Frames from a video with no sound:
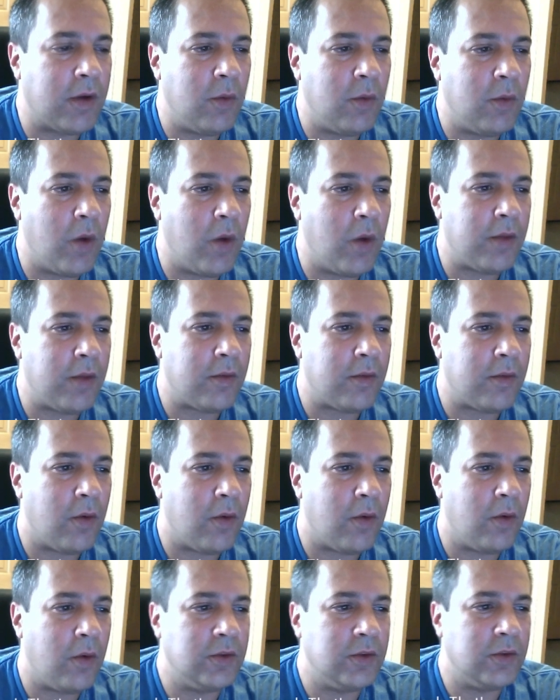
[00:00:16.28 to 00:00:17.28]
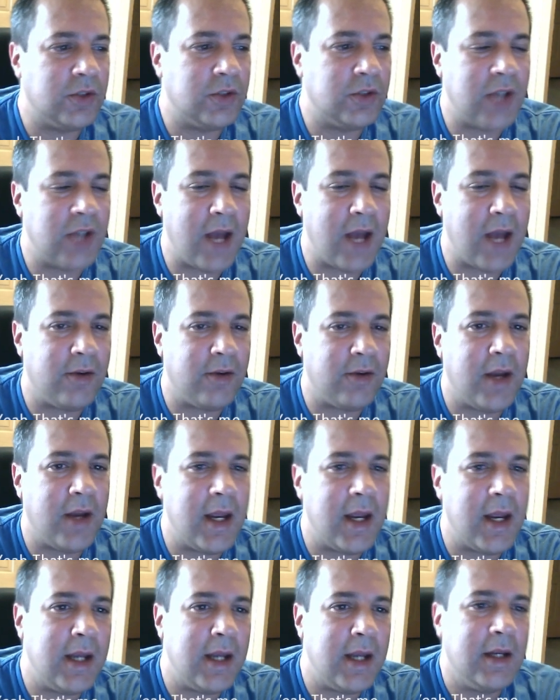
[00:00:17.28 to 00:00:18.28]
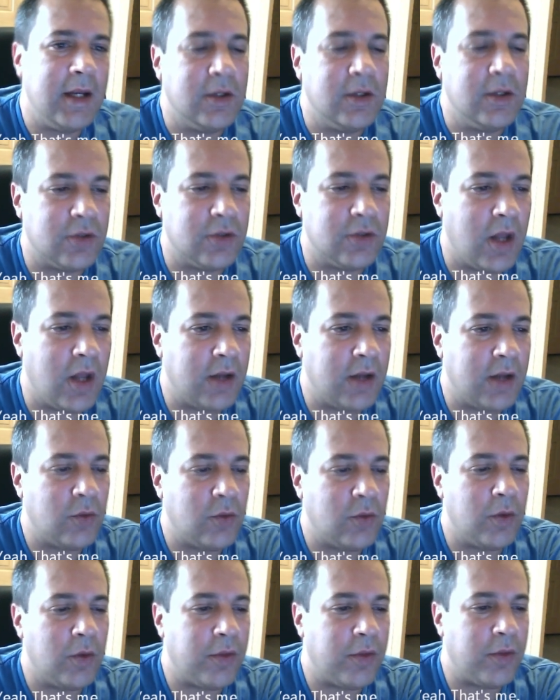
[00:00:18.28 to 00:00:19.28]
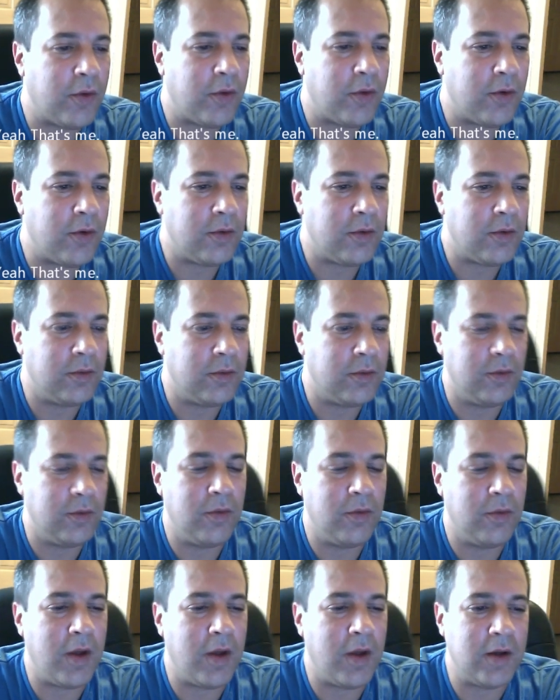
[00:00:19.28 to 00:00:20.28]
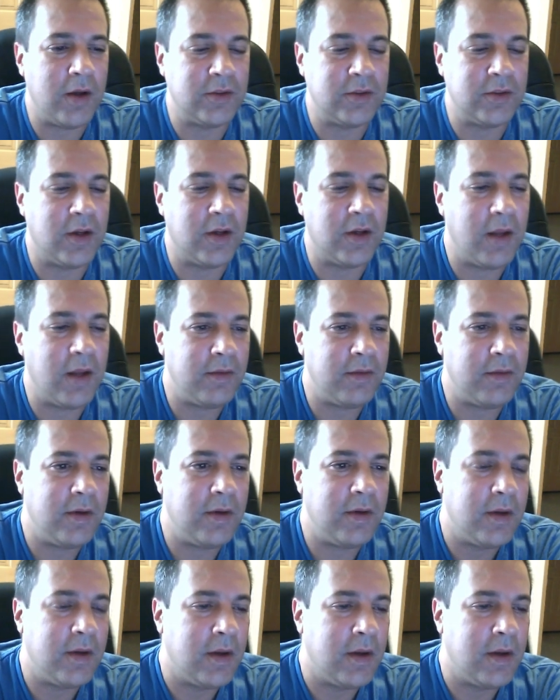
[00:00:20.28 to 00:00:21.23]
Weather on Saturday, July 23rd, 2011.